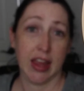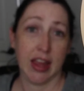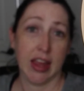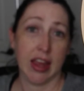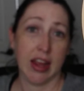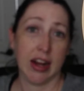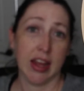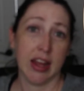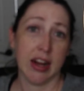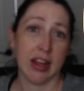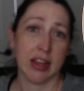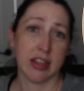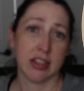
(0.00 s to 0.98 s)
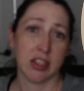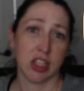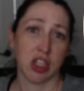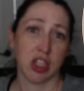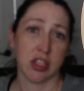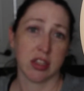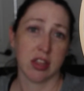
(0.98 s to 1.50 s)
And it is
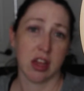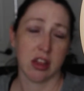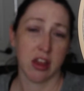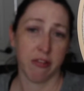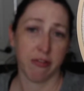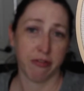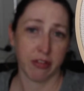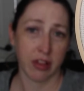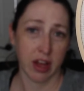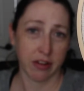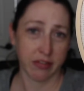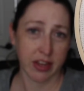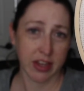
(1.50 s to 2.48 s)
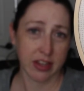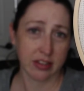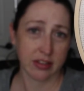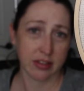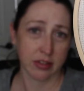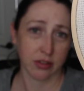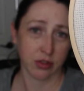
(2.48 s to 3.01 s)
just the
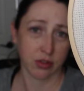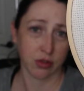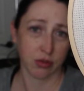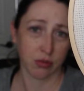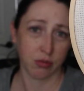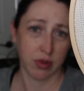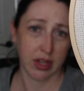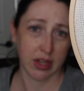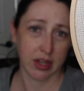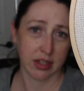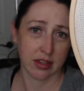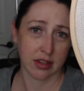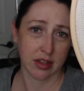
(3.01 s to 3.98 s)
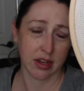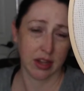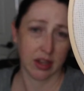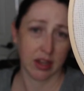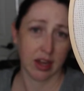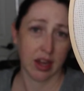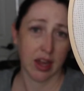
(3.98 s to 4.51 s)
fluffiest, sweetest
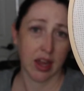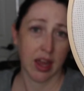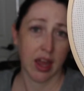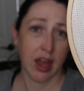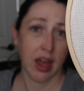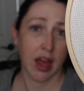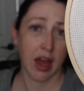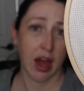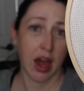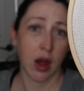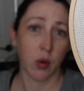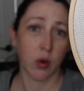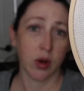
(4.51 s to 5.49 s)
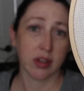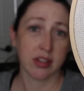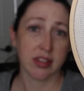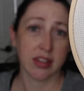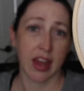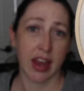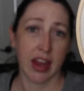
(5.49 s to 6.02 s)
thing. I will
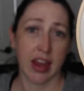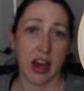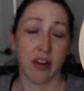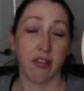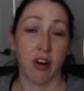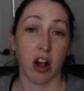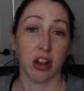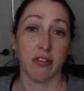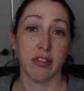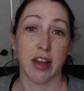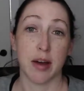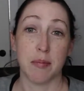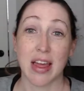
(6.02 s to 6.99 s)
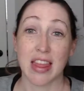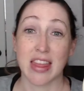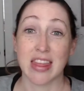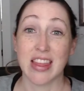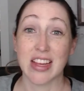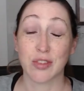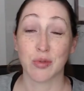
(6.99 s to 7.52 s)
say, of all of them,
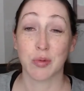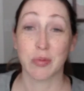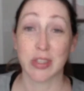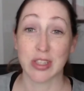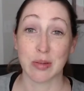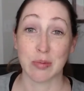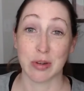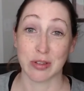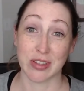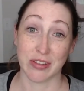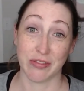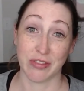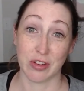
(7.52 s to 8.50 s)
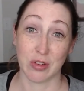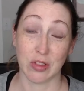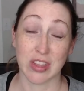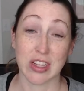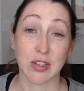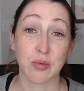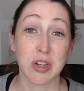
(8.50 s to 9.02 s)
this one was the most difficult.
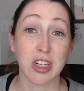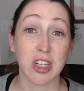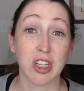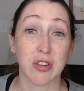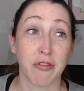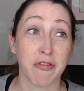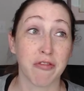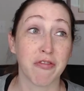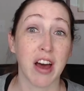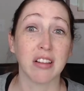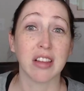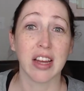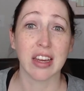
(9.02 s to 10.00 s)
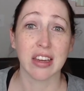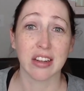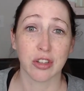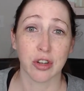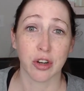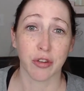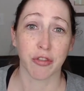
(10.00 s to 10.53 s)
This one felt like it
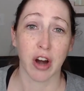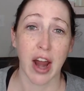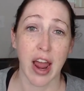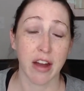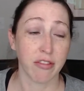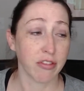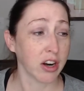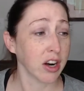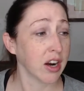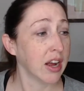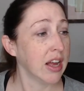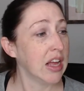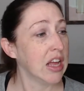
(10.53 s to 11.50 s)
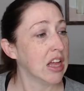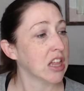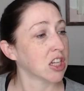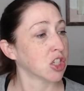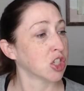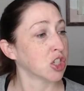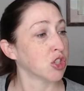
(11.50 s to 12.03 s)
took forever
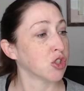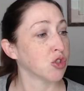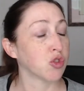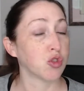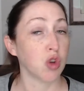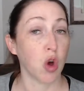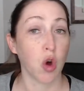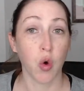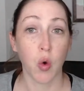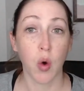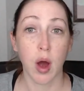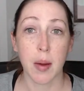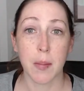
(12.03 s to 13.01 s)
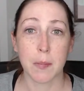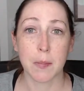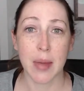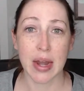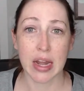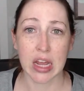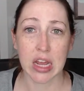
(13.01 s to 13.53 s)
there's just so
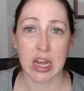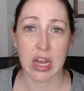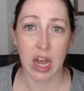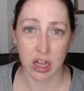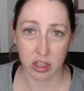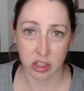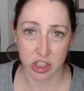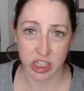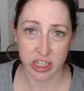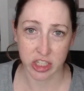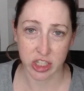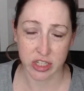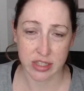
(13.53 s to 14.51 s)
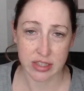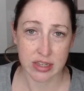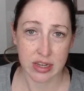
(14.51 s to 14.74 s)
many color changes